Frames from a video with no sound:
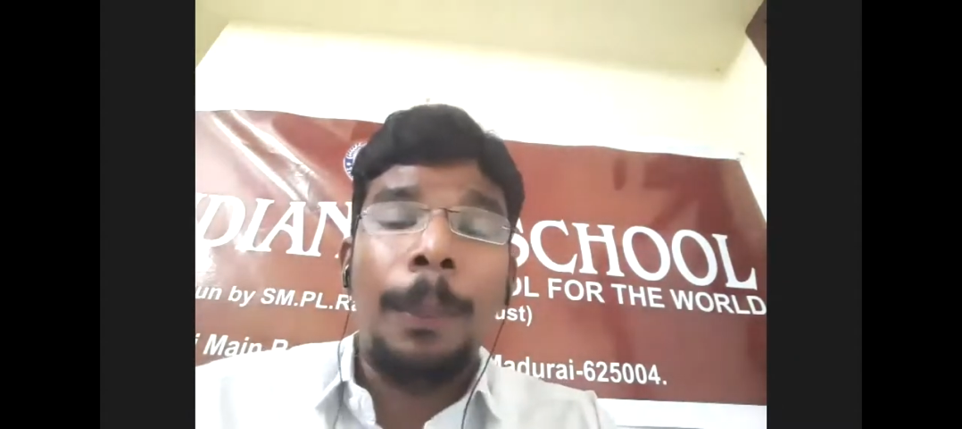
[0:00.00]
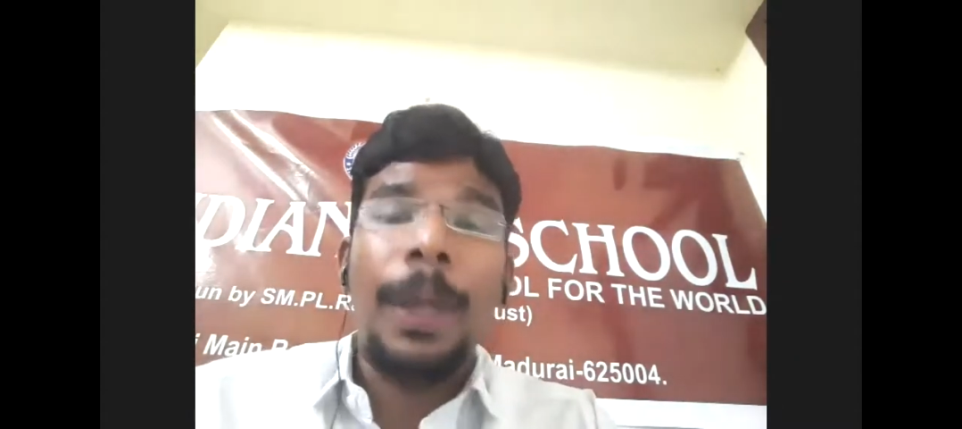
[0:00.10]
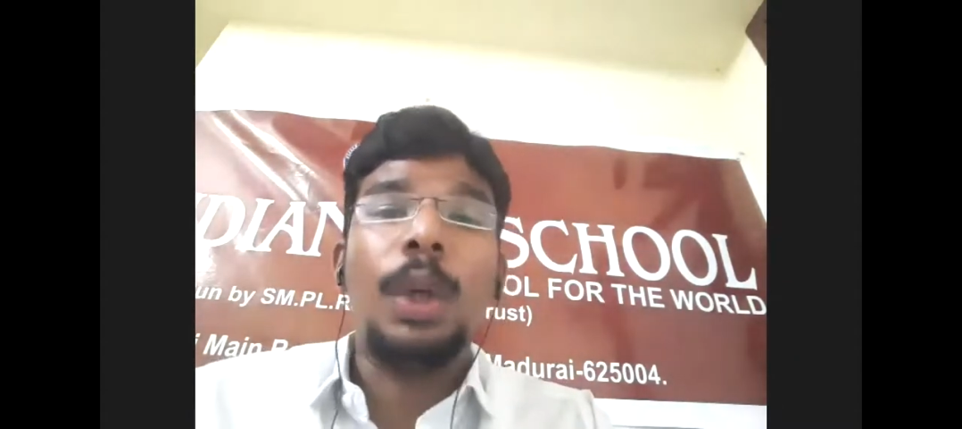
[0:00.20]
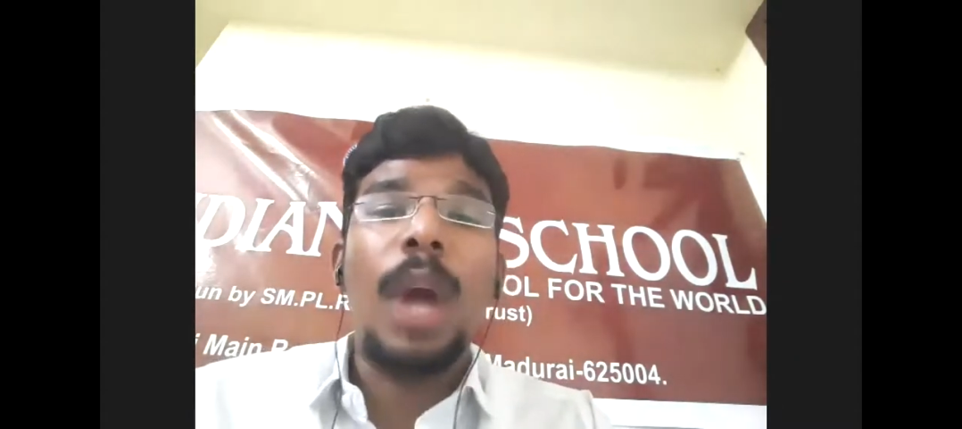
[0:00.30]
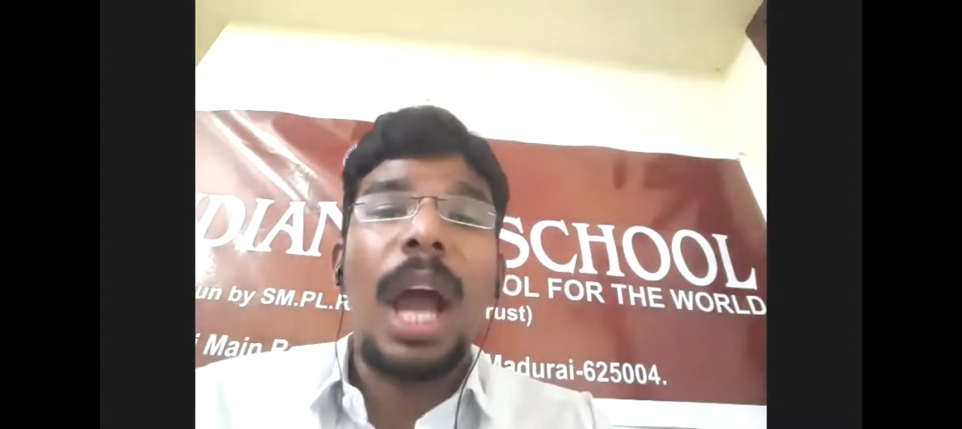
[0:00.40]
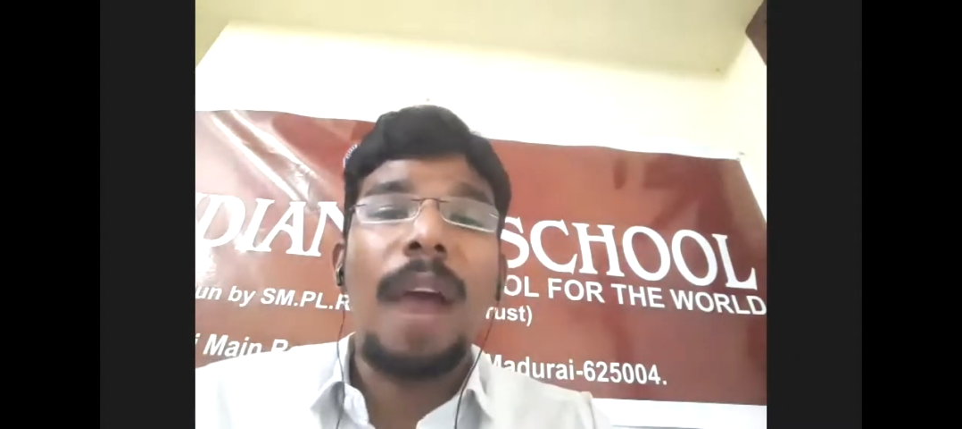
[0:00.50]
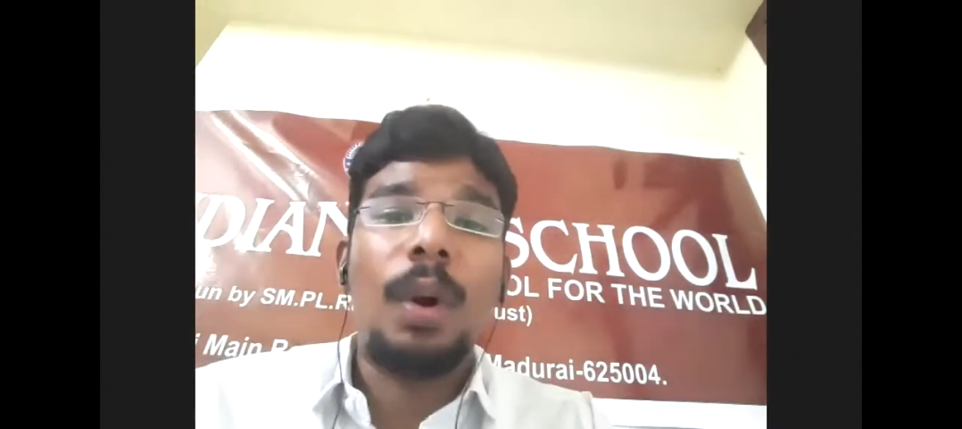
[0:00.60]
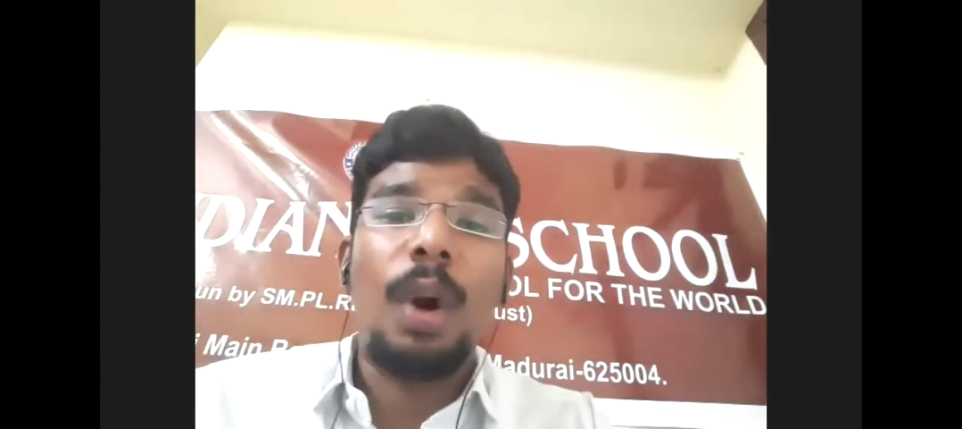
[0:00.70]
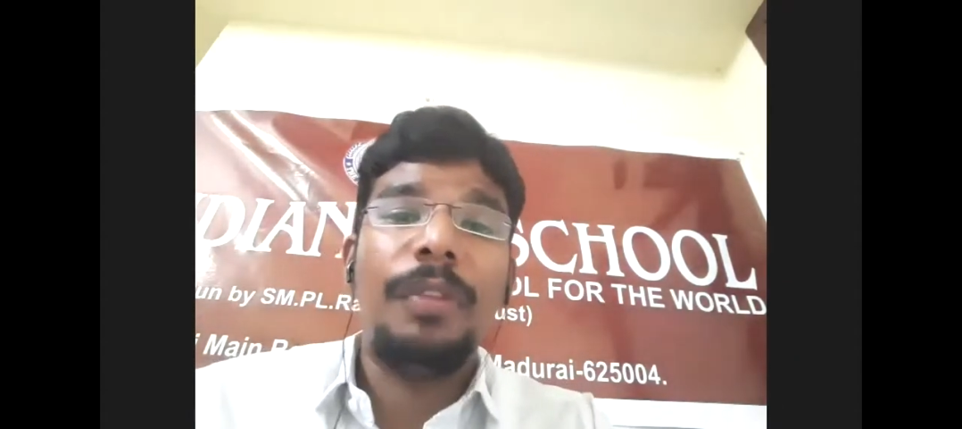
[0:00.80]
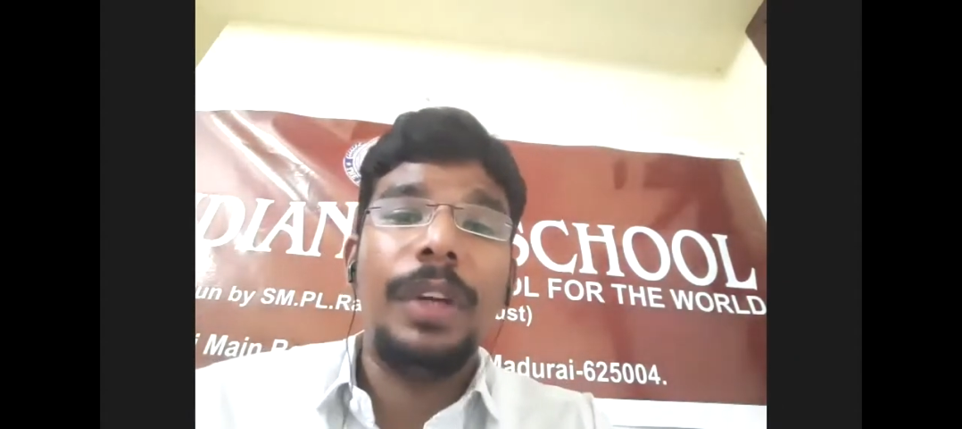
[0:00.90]
but you have a
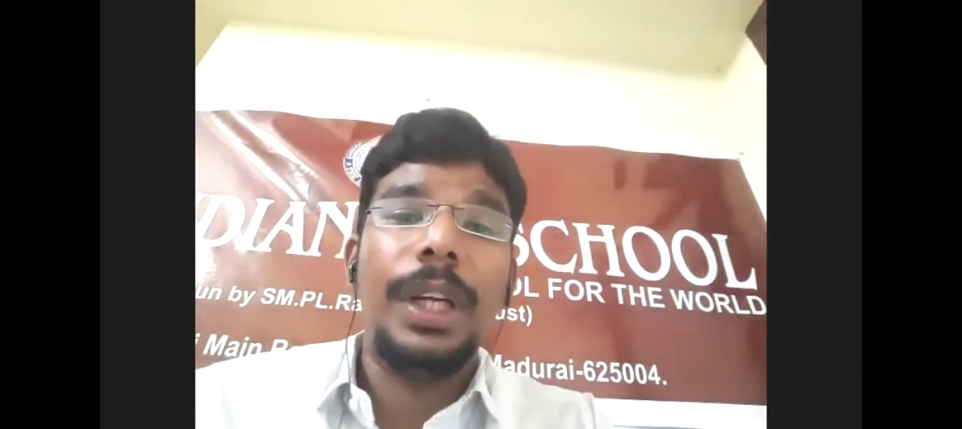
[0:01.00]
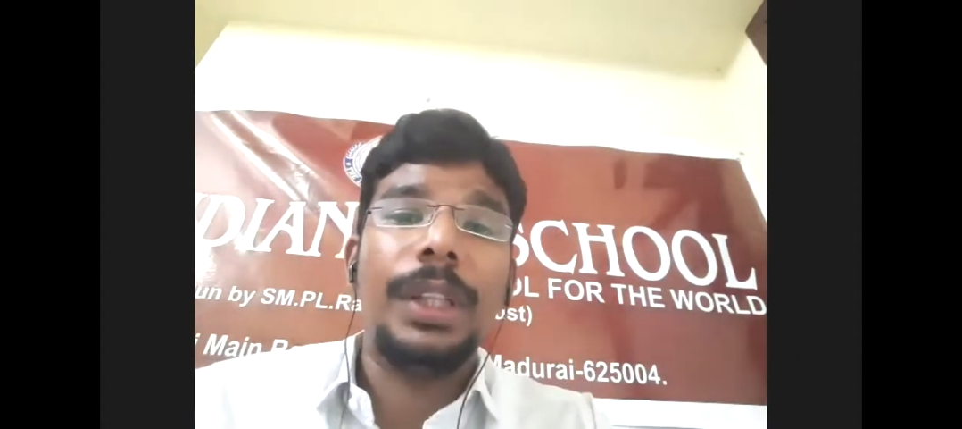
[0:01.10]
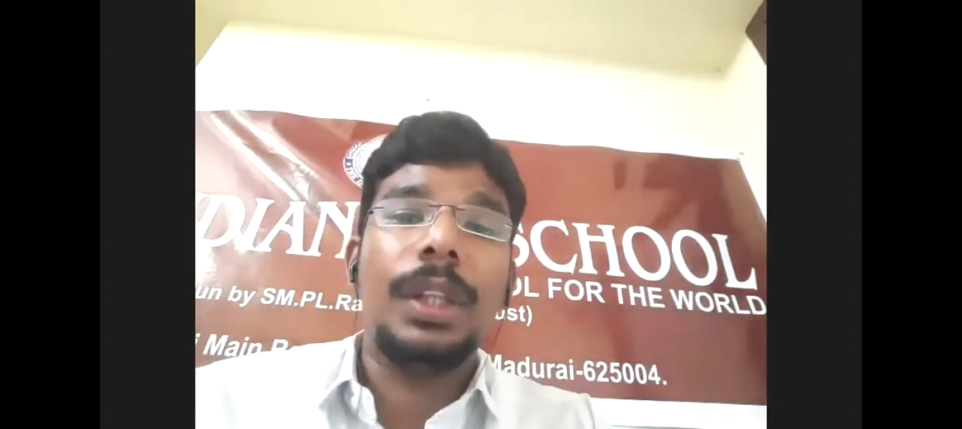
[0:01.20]
confidence